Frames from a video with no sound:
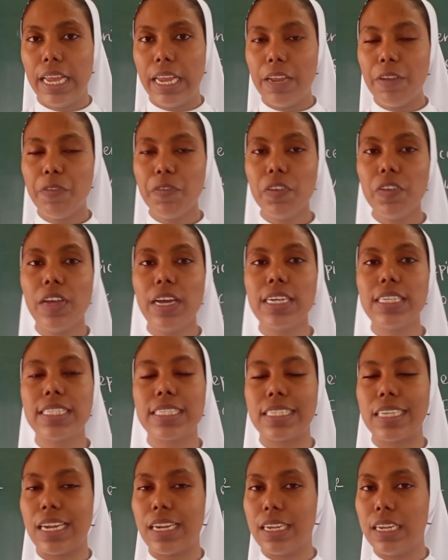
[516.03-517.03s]
If we are
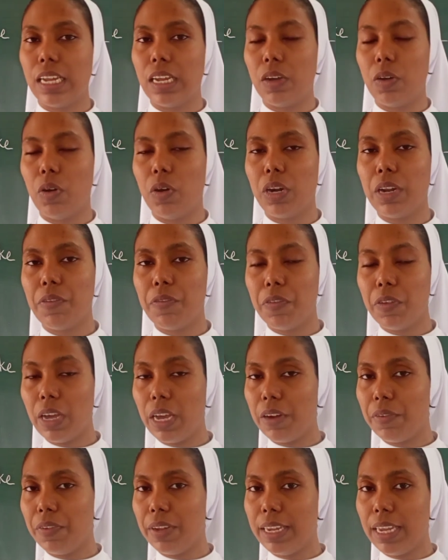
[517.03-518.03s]
stucking or if we
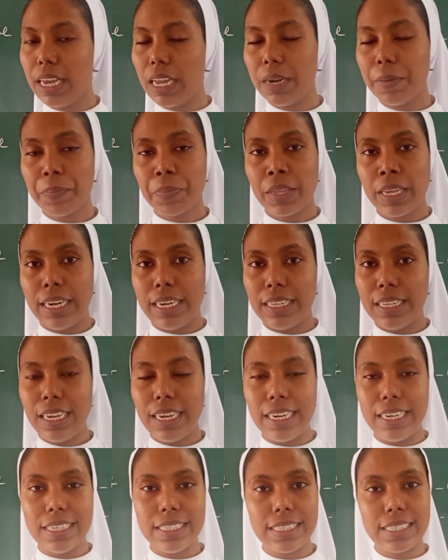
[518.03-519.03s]
are in
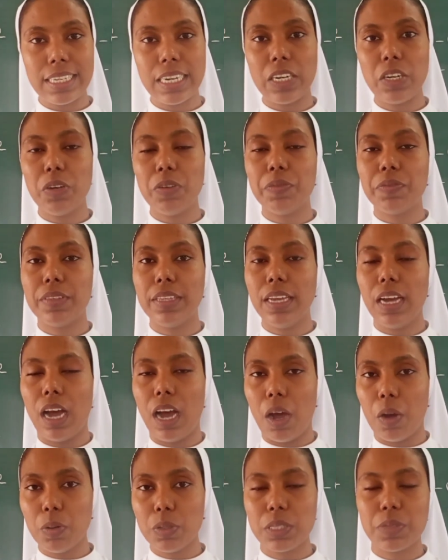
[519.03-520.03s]
the inside of the
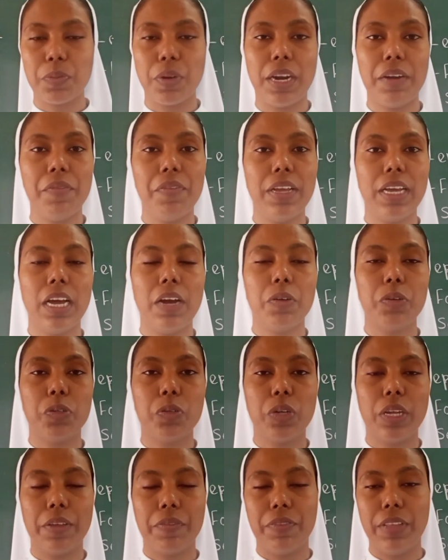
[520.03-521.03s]
house, what we
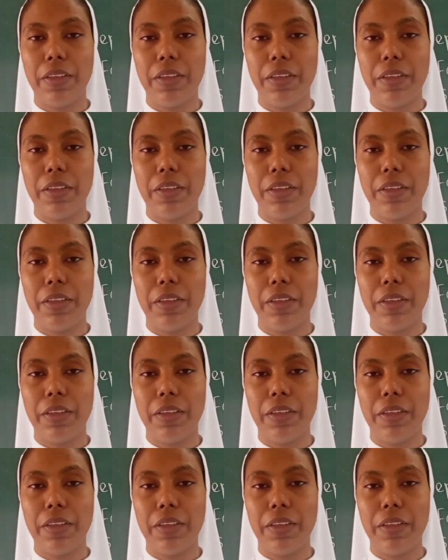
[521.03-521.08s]
have to do?